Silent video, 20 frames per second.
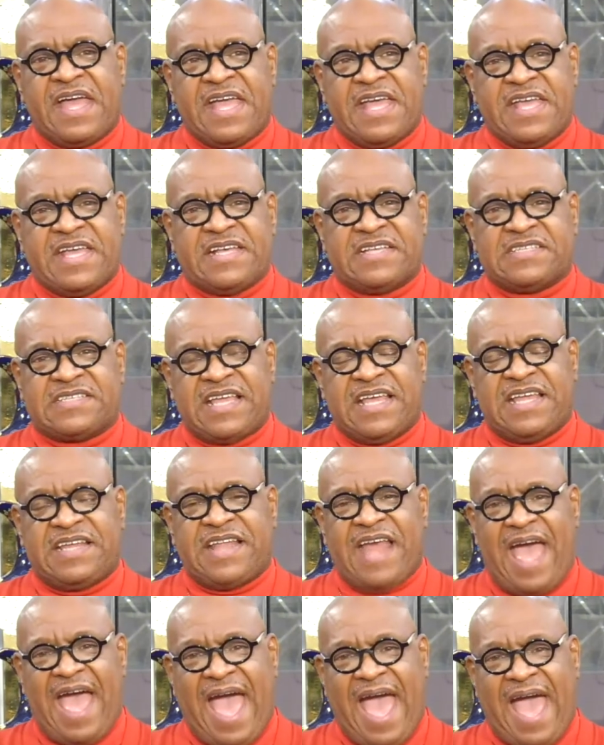is
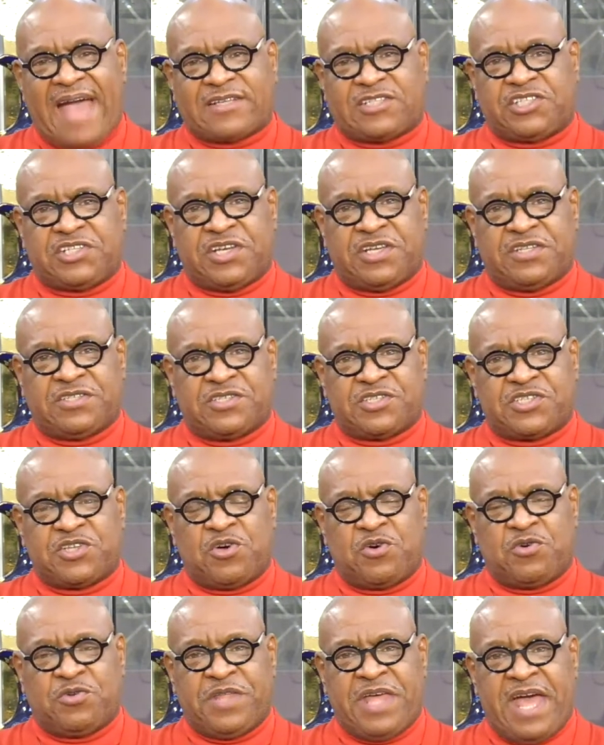in action
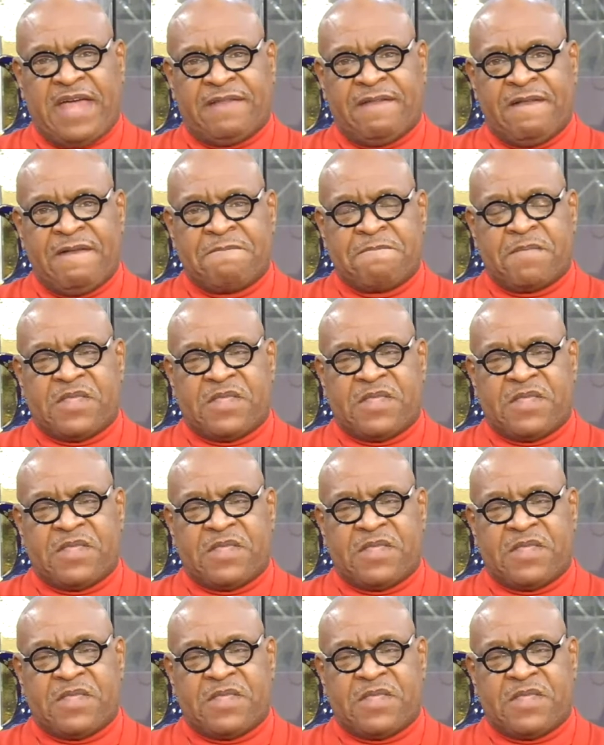so that